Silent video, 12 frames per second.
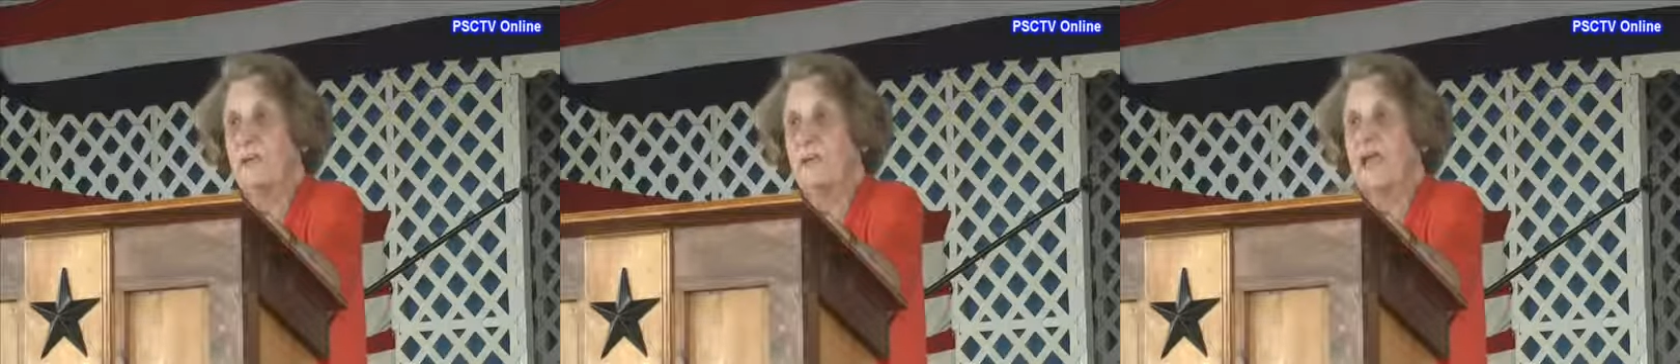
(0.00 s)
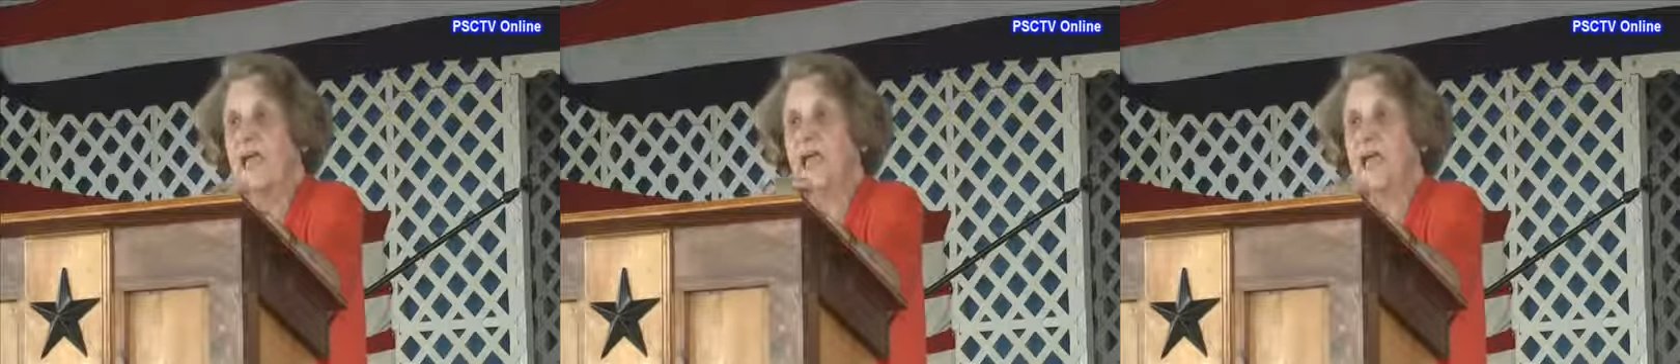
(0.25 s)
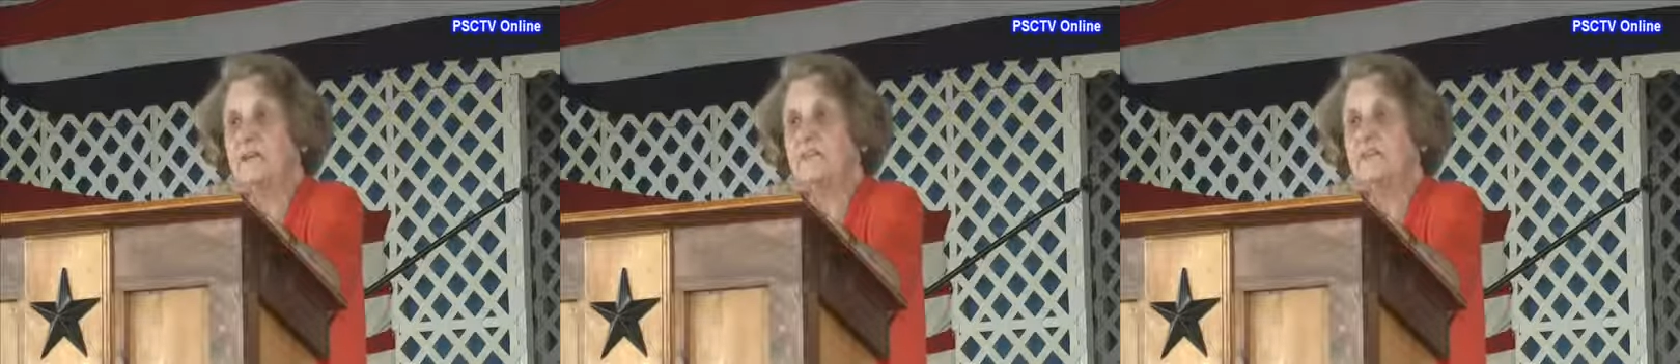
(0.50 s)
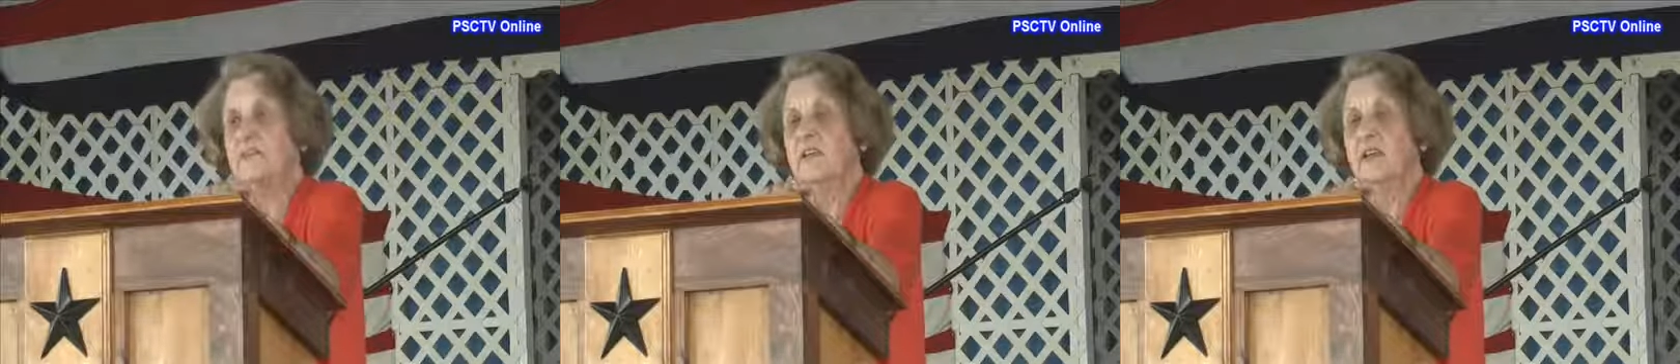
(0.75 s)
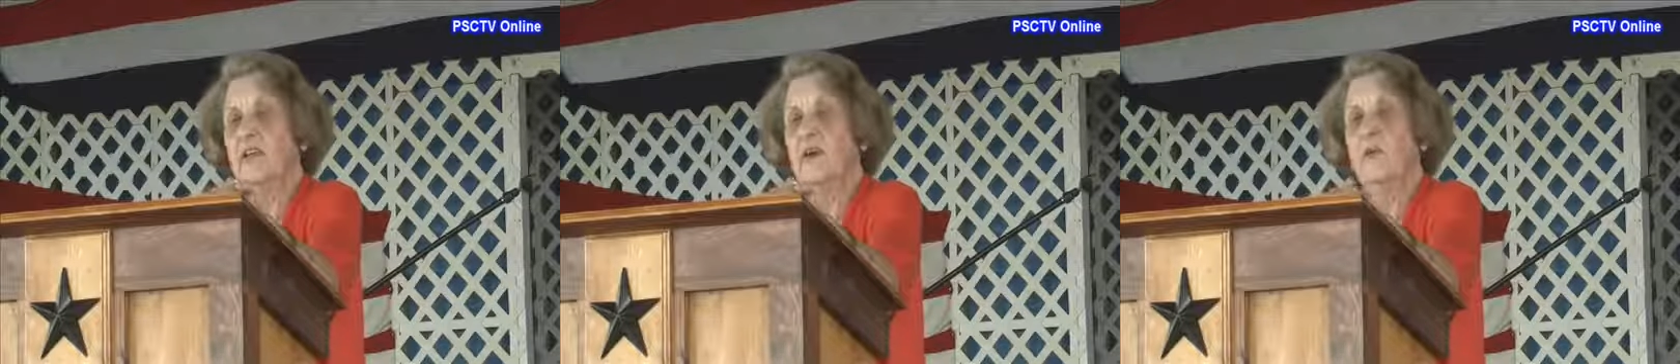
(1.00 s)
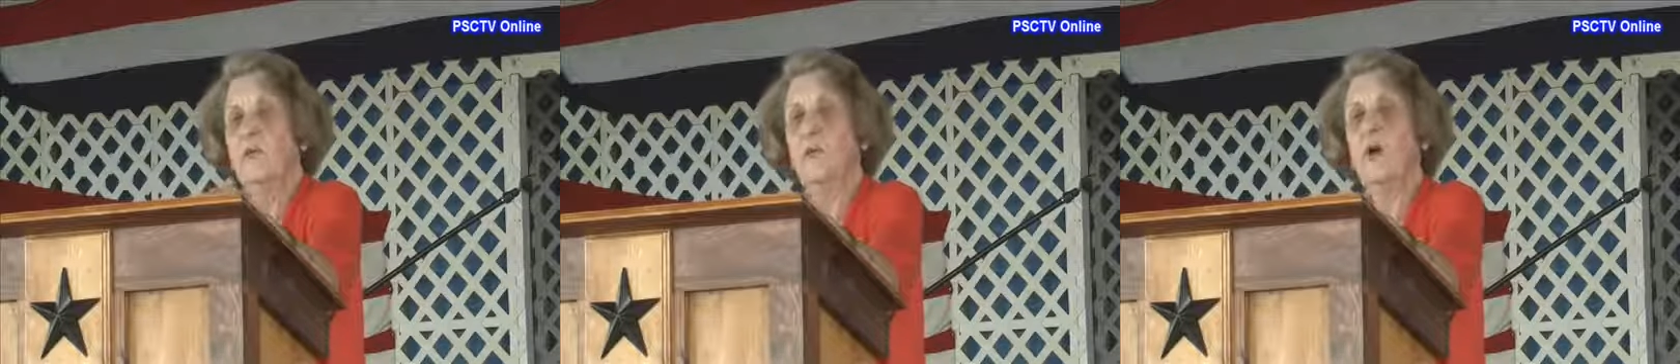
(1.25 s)
We had
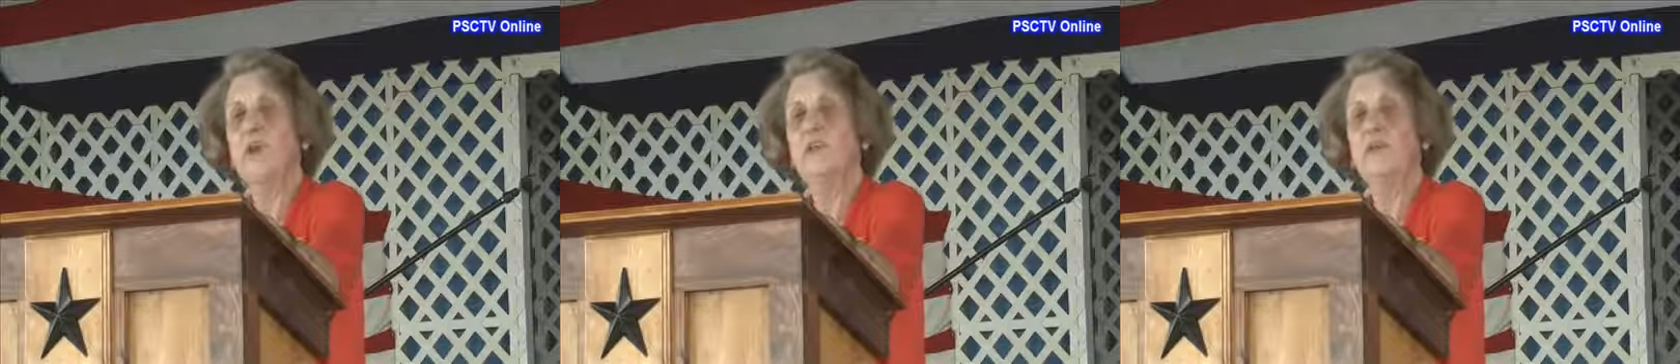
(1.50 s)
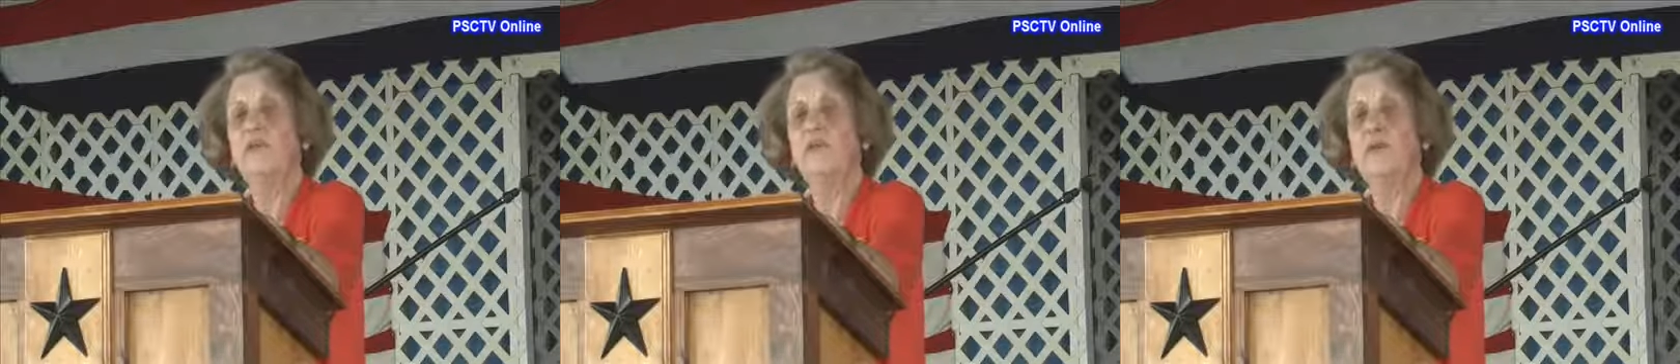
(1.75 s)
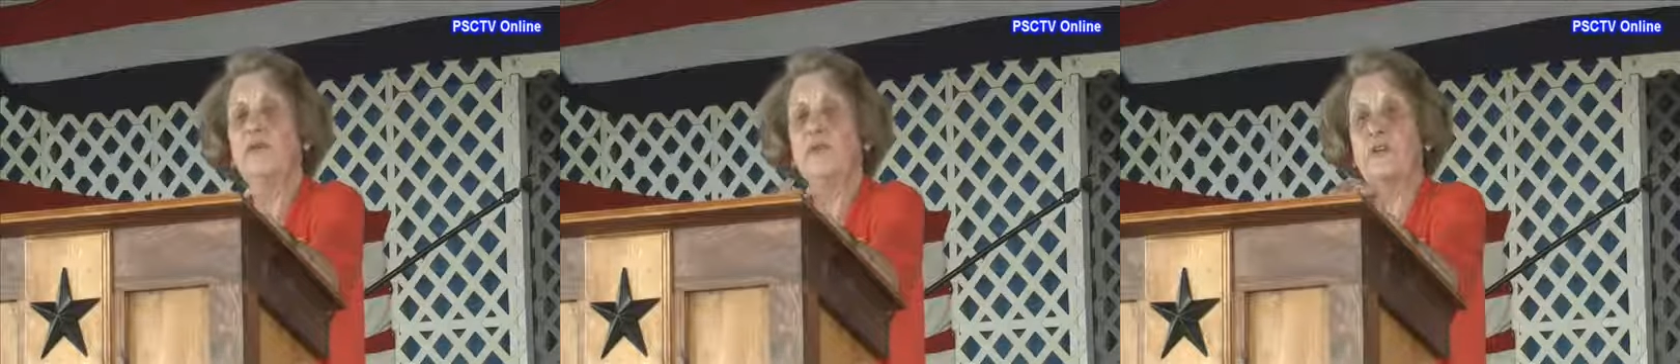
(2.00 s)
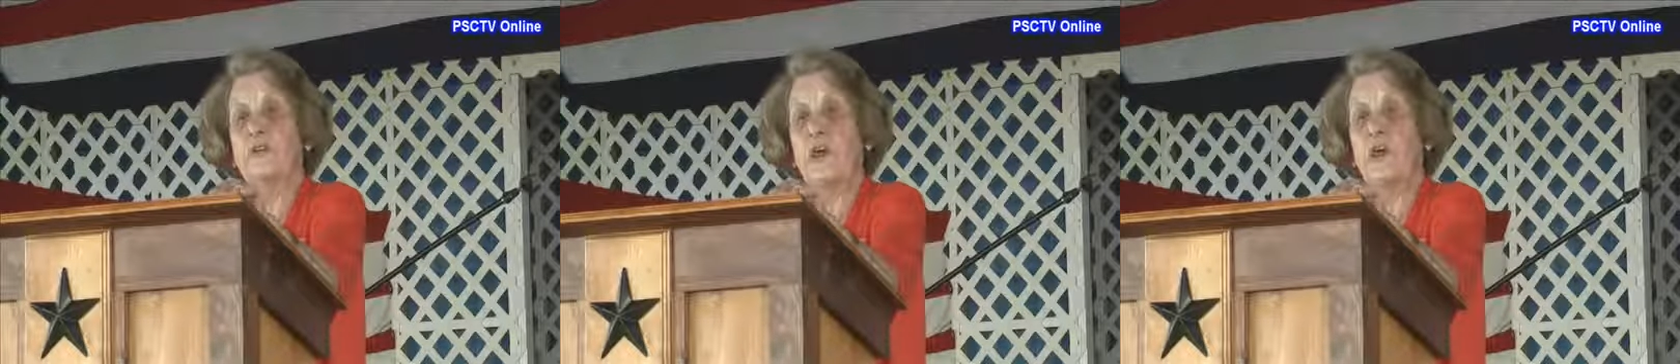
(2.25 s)
1/3